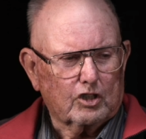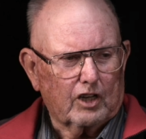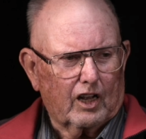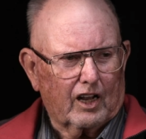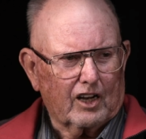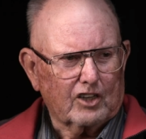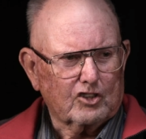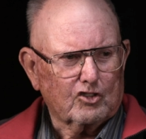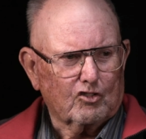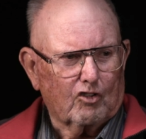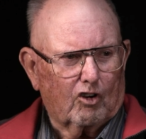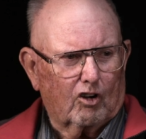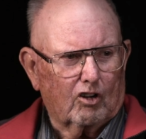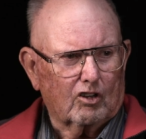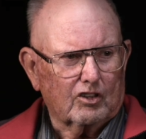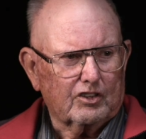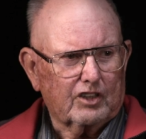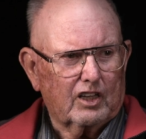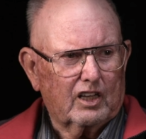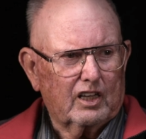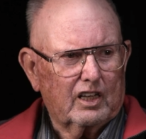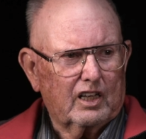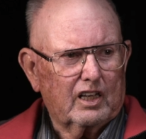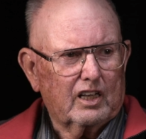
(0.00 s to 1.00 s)
asphalt
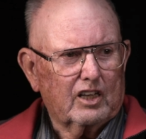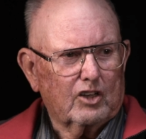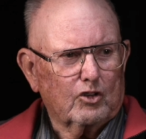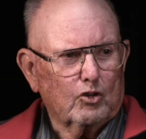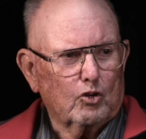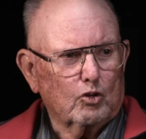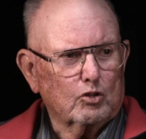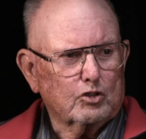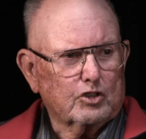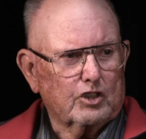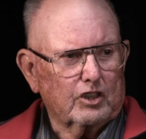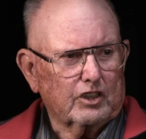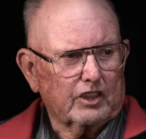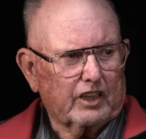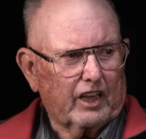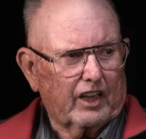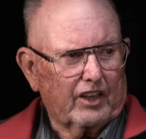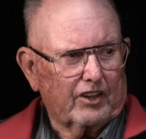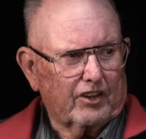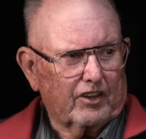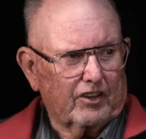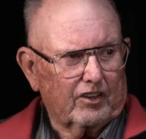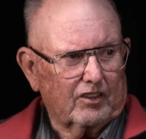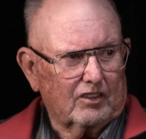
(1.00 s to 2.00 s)
used in
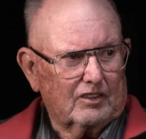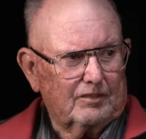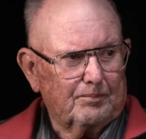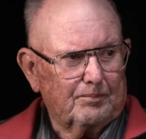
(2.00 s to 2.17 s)
Canada.